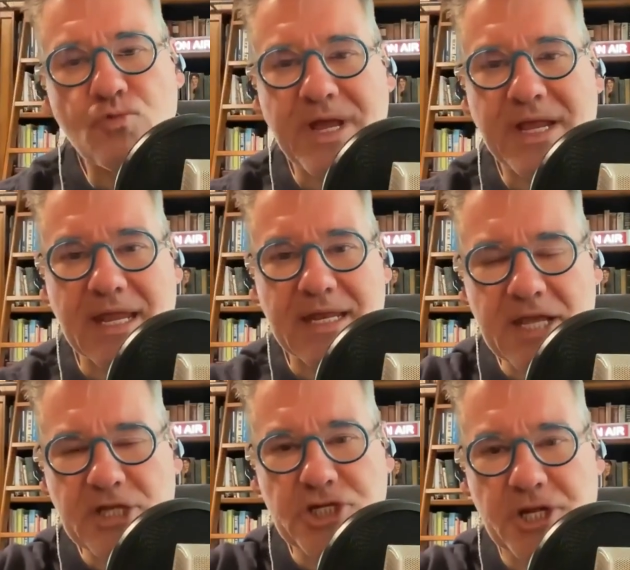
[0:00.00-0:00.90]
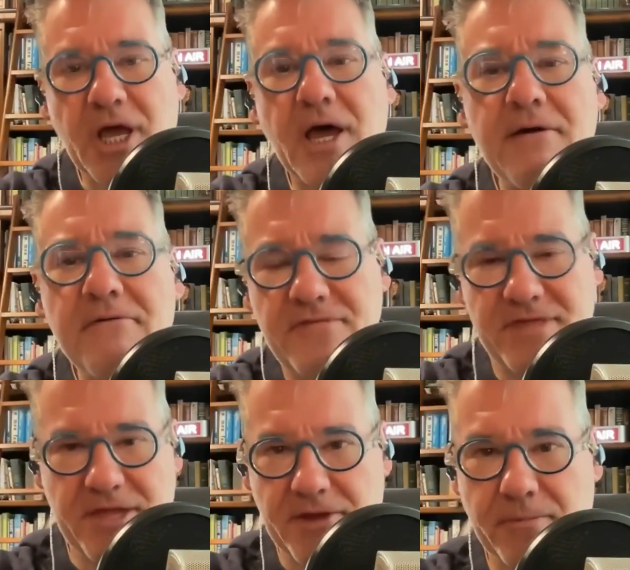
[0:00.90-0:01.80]
recognition of
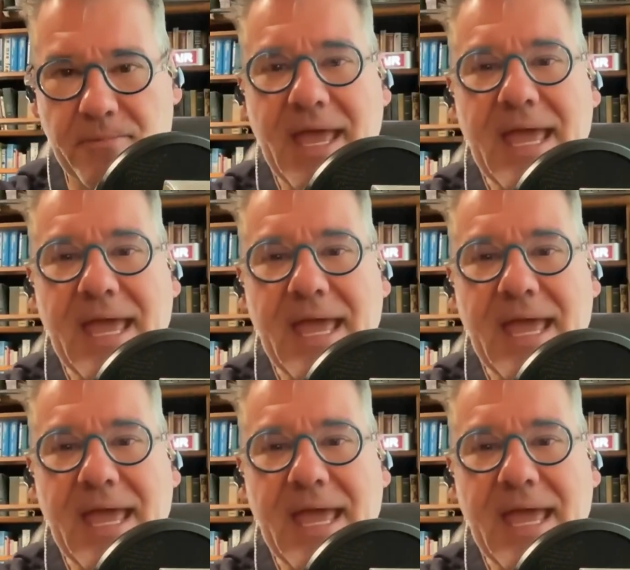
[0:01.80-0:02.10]
them